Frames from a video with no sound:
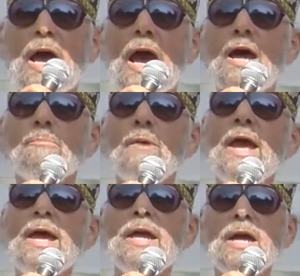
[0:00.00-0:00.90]
and
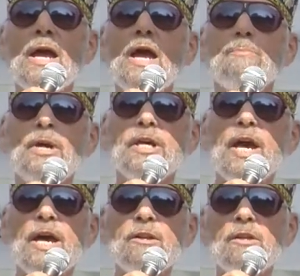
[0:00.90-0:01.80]
may it
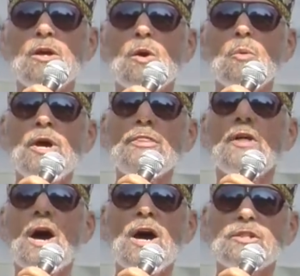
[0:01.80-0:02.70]
begin
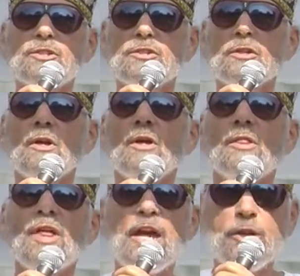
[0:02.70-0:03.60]
with us.
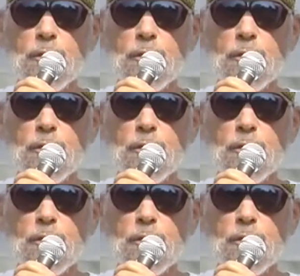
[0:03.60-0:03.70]
Thank